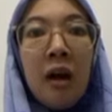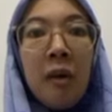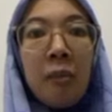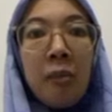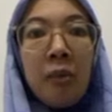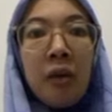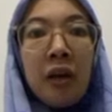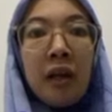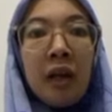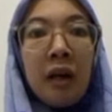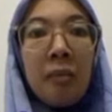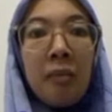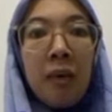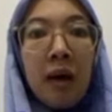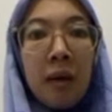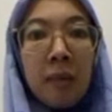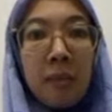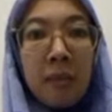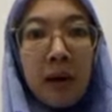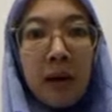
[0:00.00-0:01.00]
bring
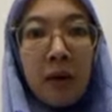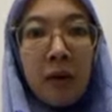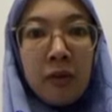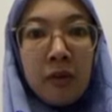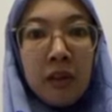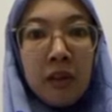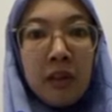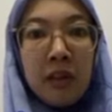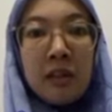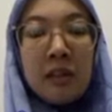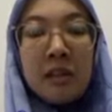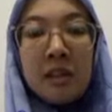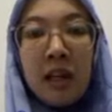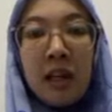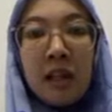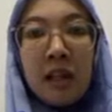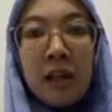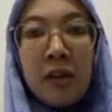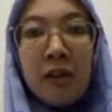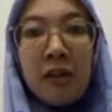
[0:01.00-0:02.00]
about the
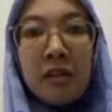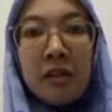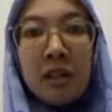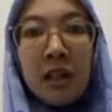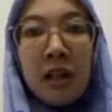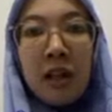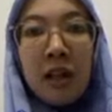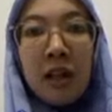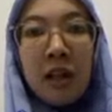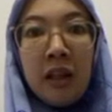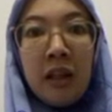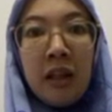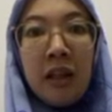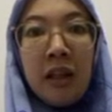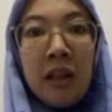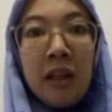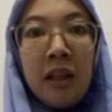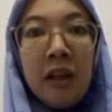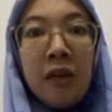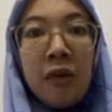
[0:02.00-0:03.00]
desired result in
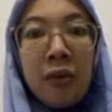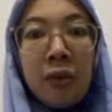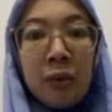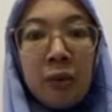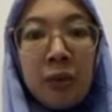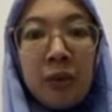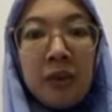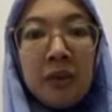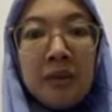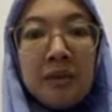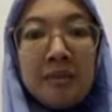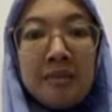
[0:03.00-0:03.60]
their role.